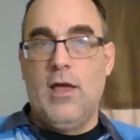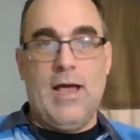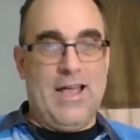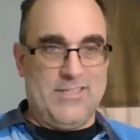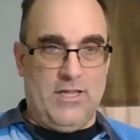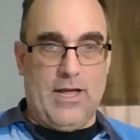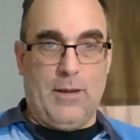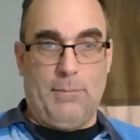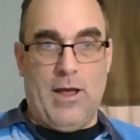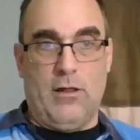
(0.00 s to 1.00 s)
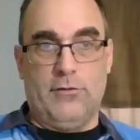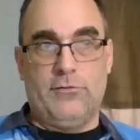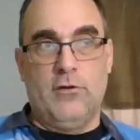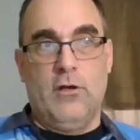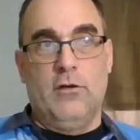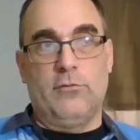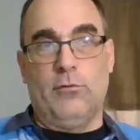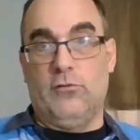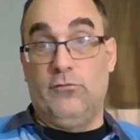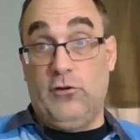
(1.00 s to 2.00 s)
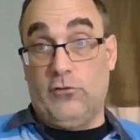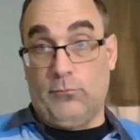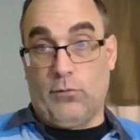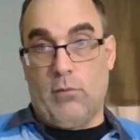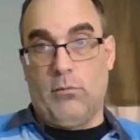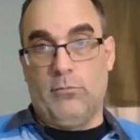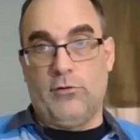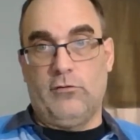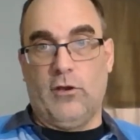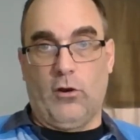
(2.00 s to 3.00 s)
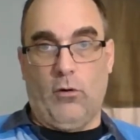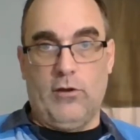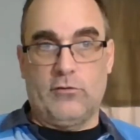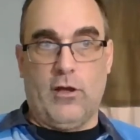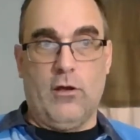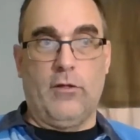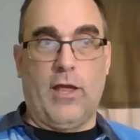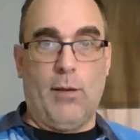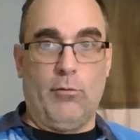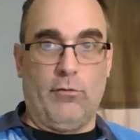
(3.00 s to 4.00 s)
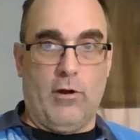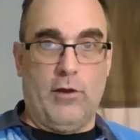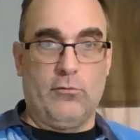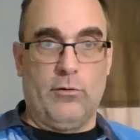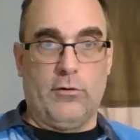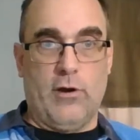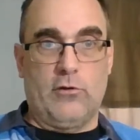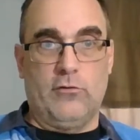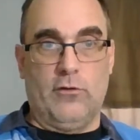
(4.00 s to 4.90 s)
has a lack of balance, someone has vision problems, they see in grayscale, they can't move their eyes in one direction,